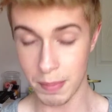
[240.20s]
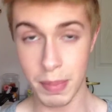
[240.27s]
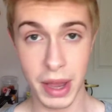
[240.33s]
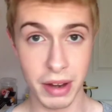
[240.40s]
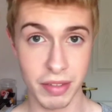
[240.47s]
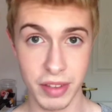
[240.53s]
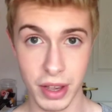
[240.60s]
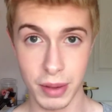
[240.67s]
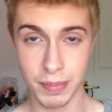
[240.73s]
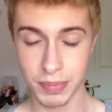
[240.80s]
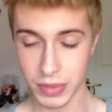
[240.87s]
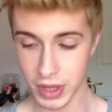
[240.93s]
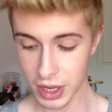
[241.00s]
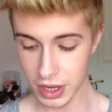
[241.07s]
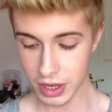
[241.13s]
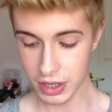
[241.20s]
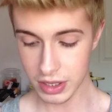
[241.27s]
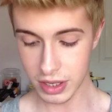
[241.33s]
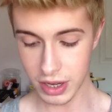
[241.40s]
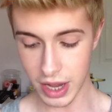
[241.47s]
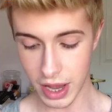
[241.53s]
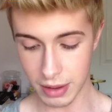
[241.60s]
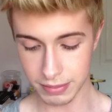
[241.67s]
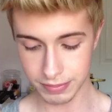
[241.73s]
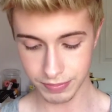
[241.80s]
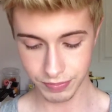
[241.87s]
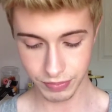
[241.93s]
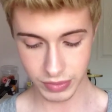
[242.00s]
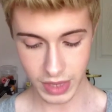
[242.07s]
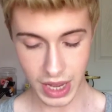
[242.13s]
Benefit. So yeah,
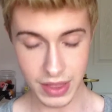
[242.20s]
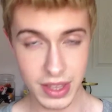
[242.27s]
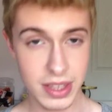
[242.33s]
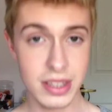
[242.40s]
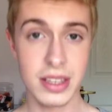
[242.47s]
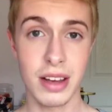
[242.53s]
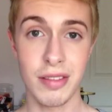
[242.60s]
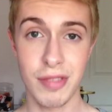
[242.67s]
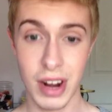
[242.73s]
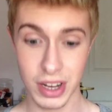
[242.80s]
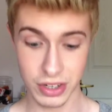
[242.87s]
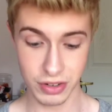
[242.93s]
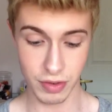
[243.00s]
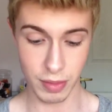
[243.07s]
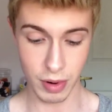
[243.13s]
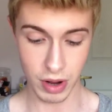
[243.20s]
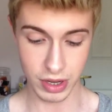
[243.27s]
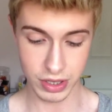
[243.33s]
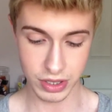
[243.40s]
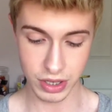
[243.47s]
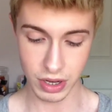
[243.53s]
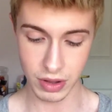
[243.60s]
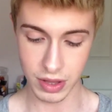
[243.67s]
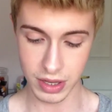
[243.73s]
and this is at a fraction of a price too.